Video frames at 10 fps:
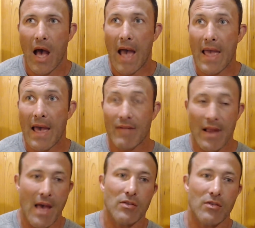I
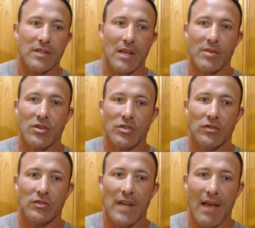haven't had those same
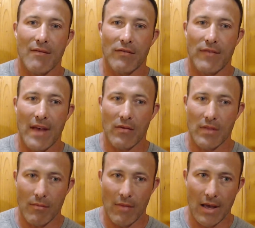issues. I haven't
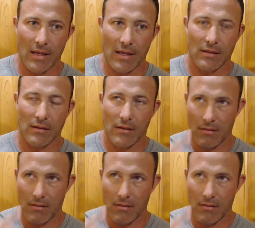found that my, you